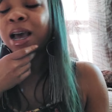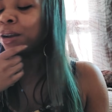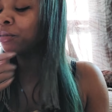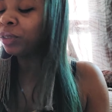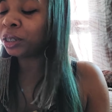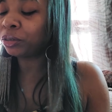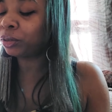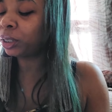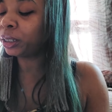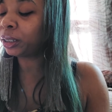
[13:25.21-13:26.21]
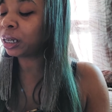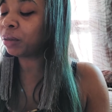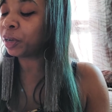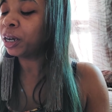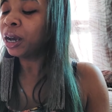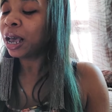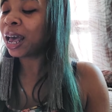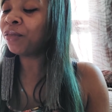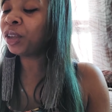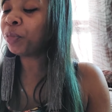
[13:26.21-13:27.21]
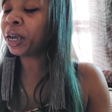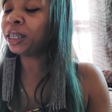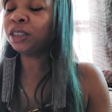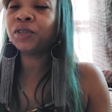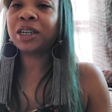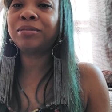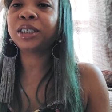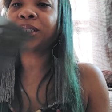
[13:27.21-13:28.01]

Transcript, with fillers: i don't think you see this coming i have the page of cups